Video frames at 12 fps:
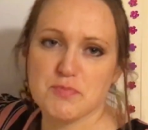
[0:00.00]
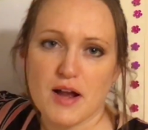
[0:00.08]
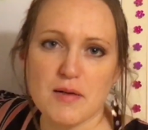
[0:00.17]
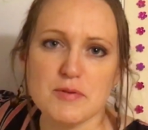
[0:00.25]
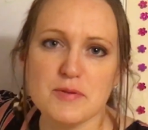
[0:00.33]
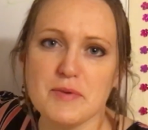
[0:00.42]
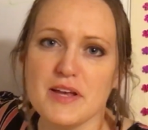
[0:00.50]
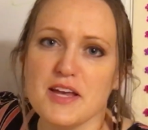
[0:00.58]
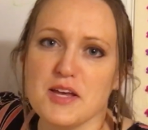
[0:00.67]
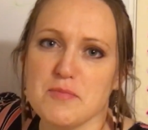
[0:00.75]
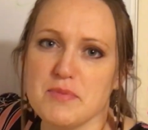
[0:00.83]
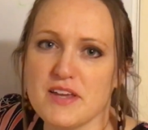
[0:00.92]
problem
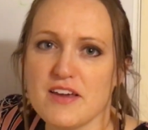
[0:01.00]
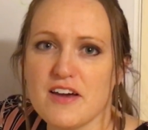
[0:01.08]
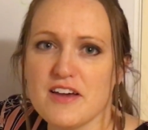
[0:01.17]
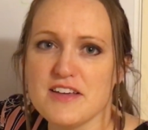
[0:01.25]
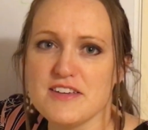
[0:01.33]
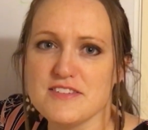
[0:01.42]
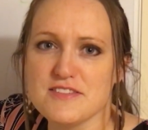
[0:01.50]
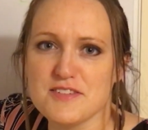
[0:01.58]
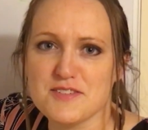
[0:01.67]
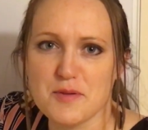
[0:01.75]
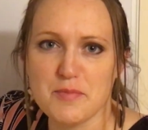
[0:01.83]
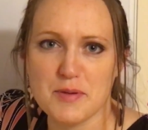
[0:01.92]
because
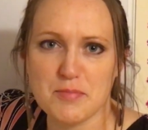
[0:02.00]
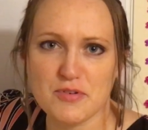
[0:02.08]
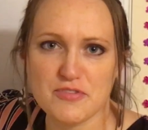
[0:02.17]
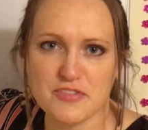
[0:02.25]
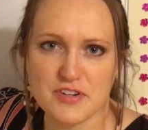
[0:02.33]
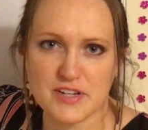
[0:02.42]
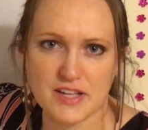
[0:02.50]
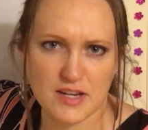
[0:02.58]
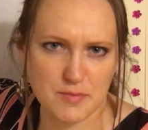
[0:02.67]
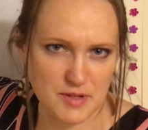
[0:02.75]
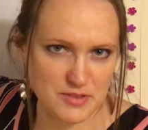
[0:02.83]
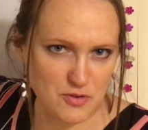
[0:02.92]
some people forget
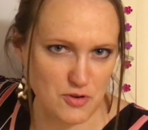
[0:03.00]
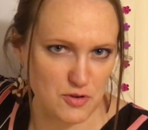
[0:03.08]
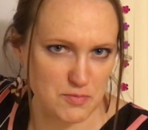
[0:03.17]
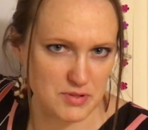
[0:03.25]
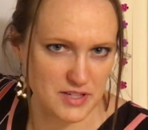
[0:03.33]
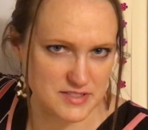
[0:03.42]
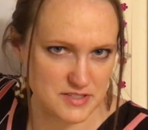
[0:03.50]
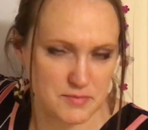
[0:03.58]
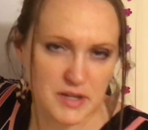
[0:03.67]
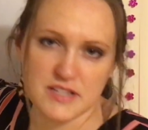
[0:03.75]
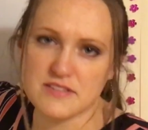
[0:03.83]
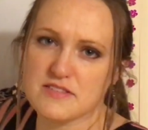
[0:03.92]
about the whole plus and
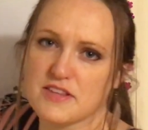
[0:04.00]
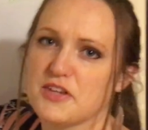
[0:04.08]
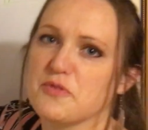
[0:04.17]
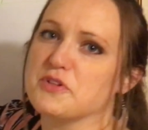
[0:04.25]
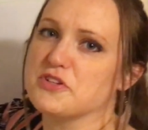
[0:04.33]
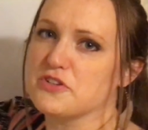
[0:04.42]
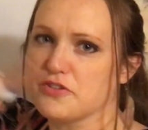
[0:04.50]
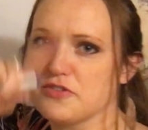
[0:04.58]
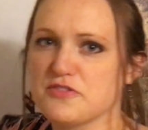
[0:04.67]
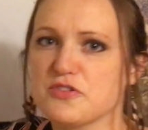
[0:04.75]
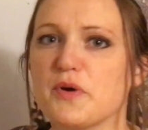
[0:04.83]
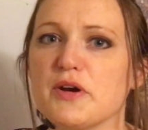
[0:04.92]
minus thing when you're
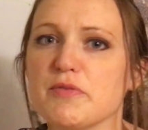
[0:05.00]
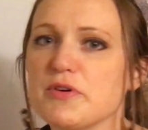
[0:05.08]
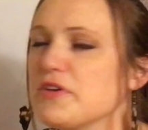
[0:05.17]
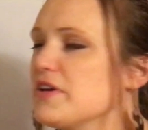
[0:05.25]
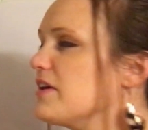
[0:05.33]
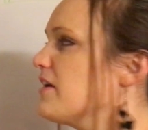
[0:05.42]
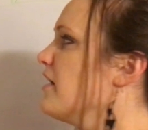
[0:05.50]
square rooting.